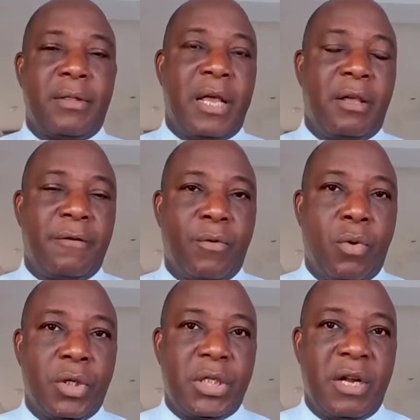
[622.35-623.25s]
Thank you for
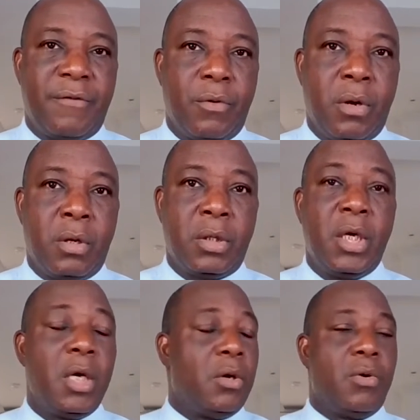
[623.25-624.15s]
watching, everyone.
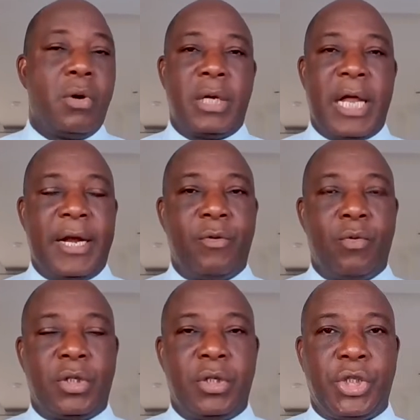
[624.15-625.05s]
Go online and
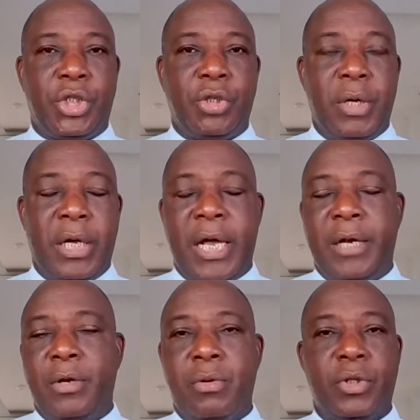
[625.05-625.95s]
watch this show
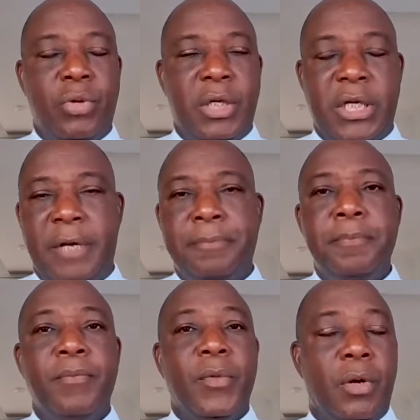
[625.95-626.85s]
again on Twitter,
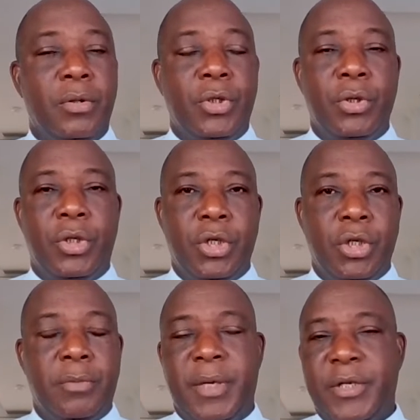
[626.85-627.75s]
on
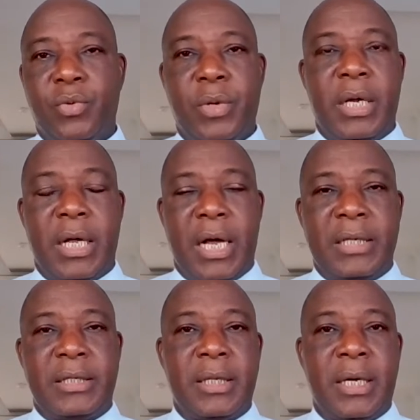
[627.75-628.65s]
YouTube, as well
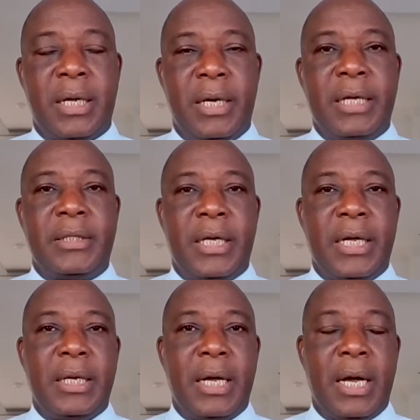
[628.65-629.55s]
as
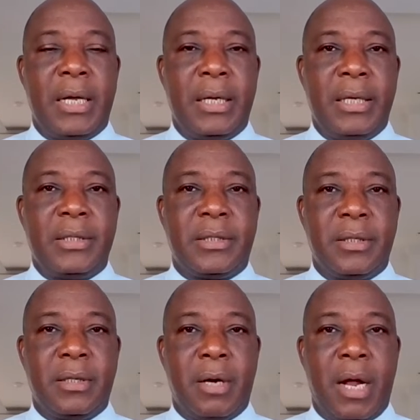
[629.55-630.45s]
LinkedIn and
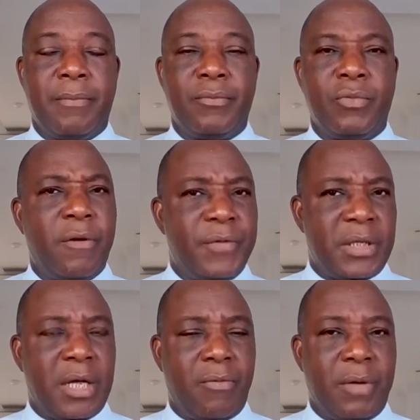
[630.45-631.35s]
Instagram. You can
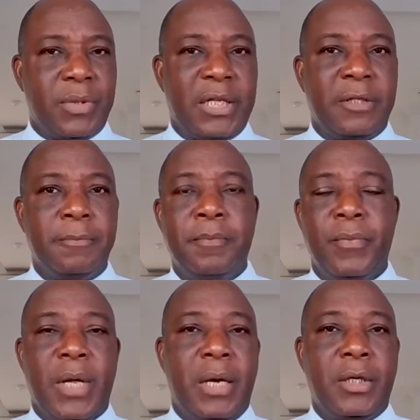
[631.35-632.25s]
visit our website
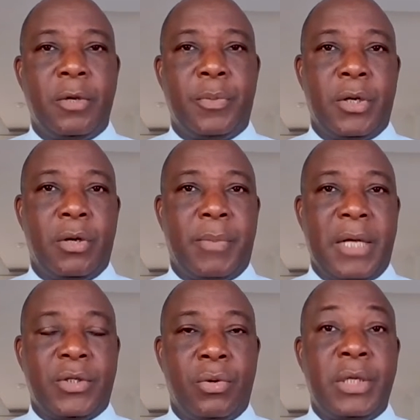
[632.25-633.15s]
and read up on all of
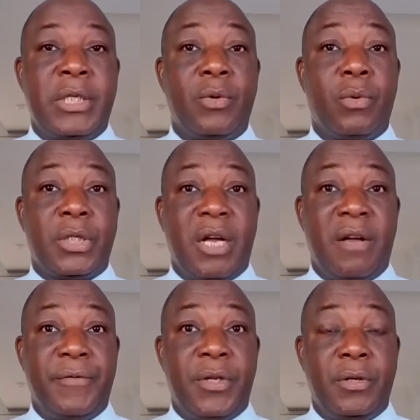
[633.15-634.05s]
our stories and watch our
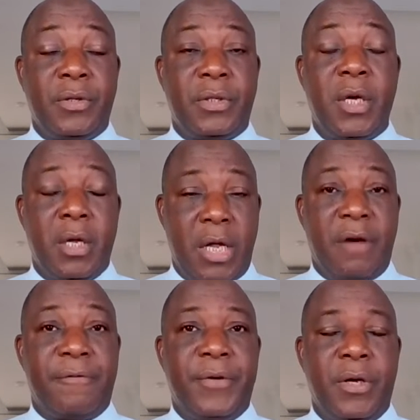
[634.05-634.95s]
videos. They
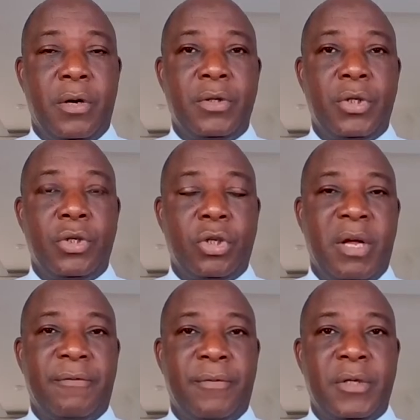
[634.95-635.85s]
are free on
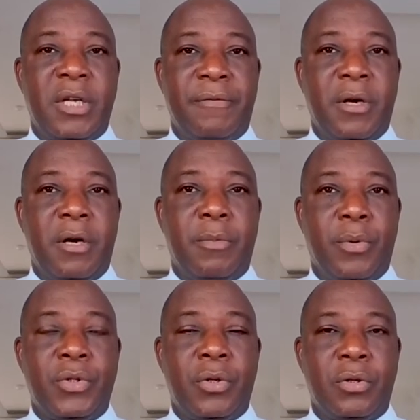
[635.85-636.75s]
YouTube at
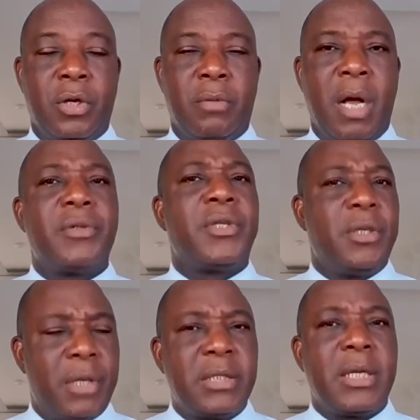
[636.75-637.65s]
frontierafricareports.com. I'll see
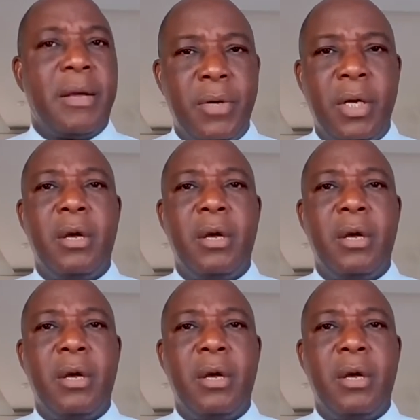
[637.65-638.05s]
you next time.